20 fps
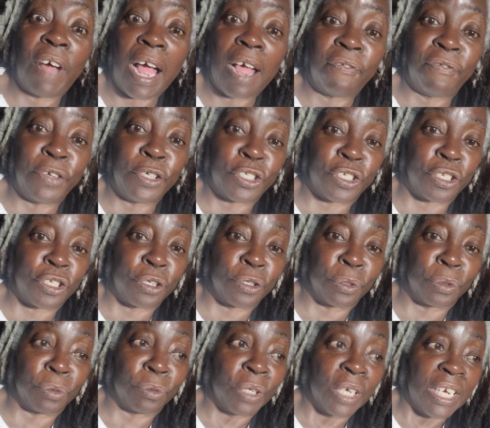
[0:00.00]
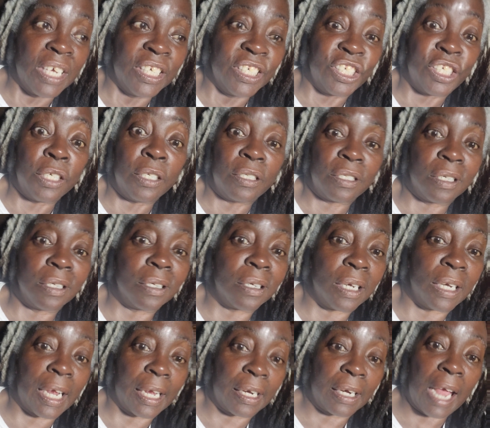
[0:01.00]
5'2", she stood
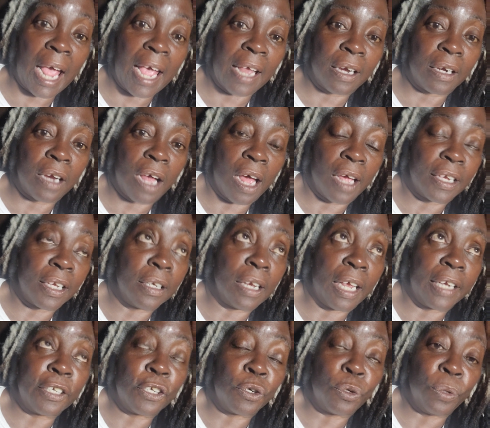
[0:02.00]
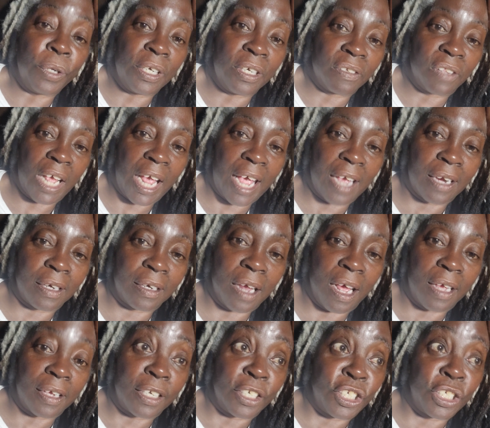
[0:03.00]
like an Anunnaki, like the queen of the
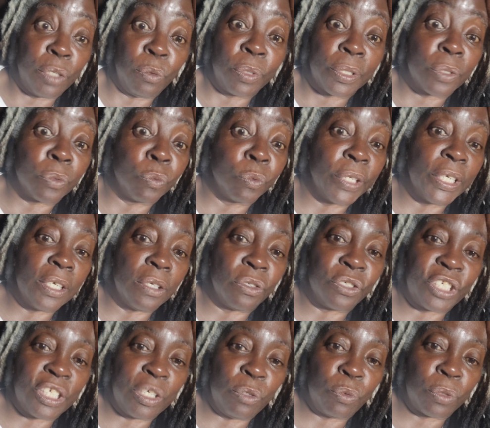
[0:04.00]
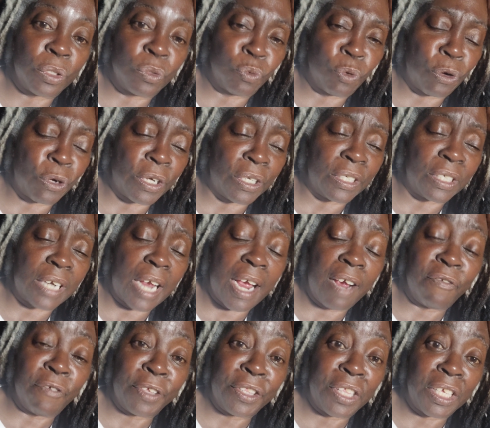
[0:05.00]
Anunnaki. She was regal, she was royal in
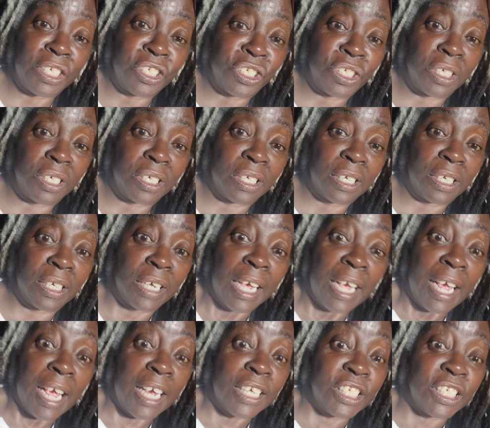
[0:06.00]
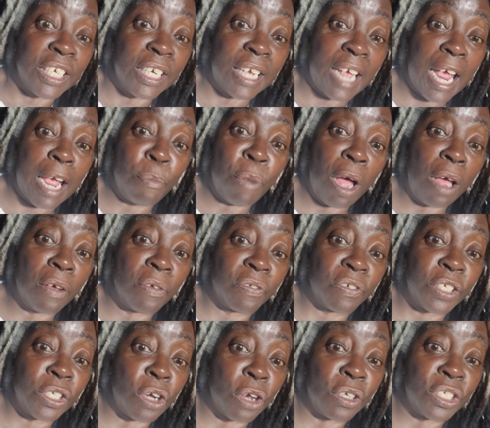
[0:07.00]
everything she did. And she came up,
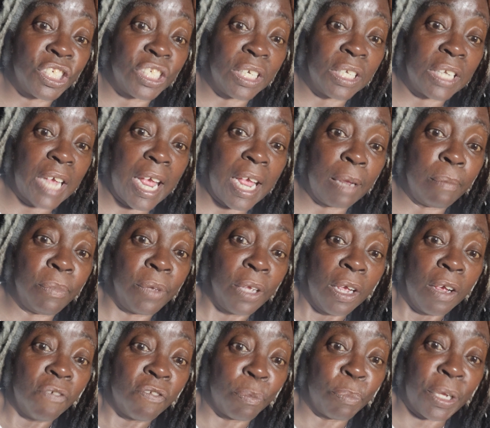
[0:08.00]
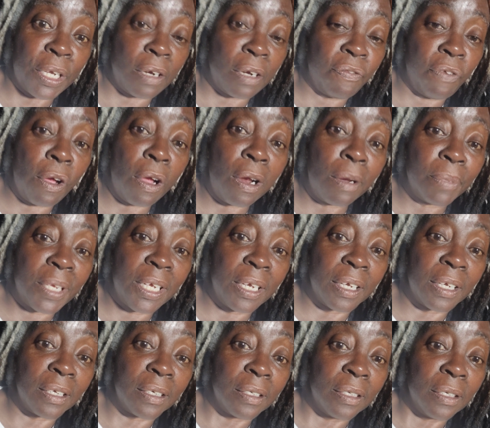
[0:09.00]
you know, she came from being a farm
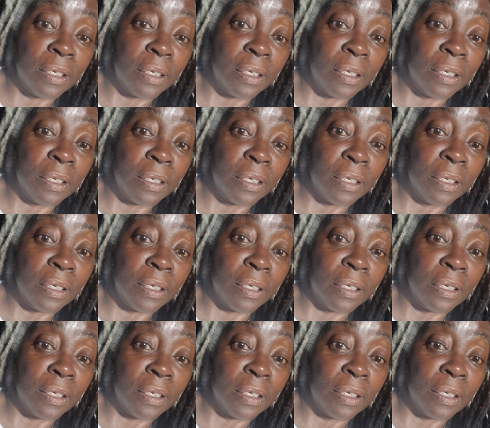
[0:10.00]
kid.